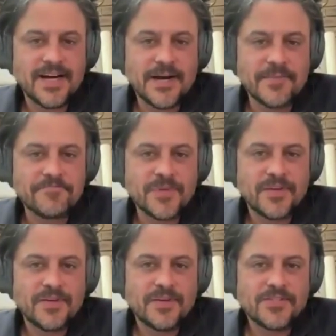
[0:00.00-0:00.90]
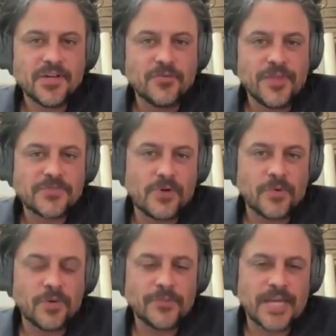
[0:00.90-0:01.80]
So that's
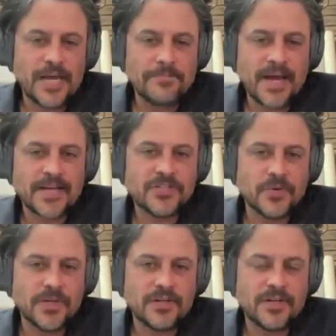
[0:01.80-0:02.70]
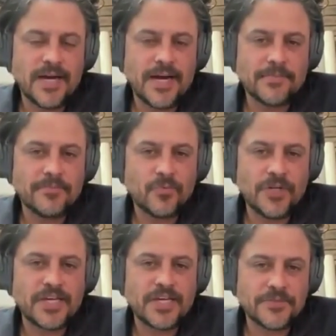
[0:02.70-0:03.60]
when we come back to it.
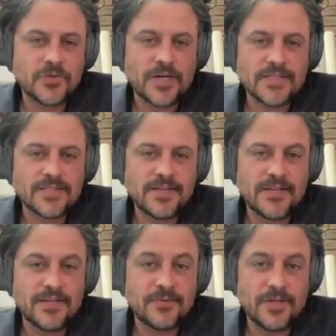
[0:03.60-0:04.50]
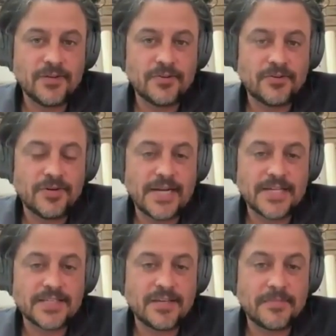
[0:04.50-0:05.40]
when you come to us and where you're
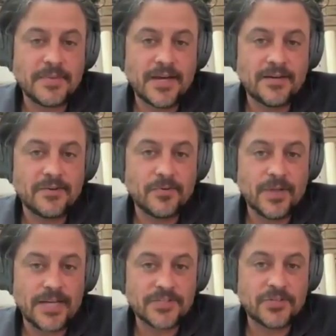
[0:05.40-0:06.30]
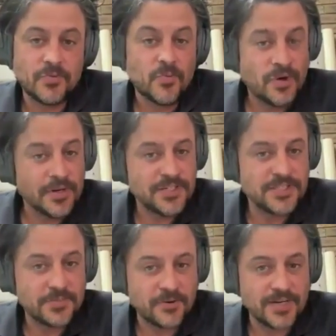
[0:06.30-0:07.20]
asking about, we'll ask you, what
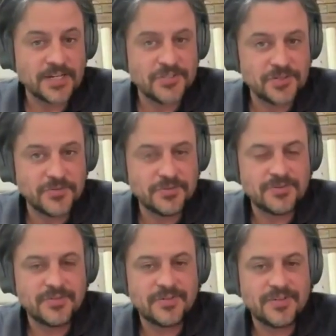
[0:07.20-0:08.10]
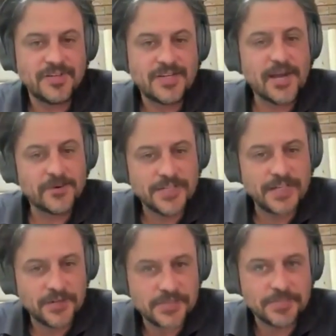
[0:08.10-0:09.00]
does the product do? How is it
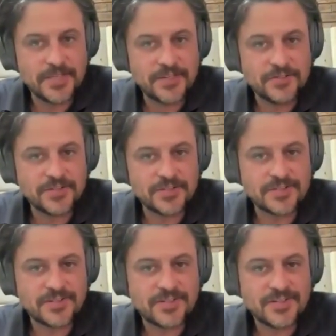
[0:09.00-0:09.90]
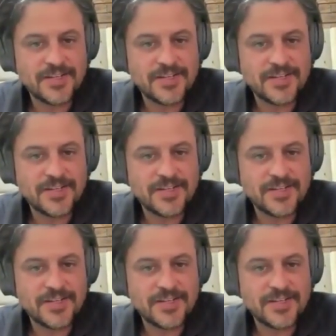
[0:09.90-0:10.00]
going to be used?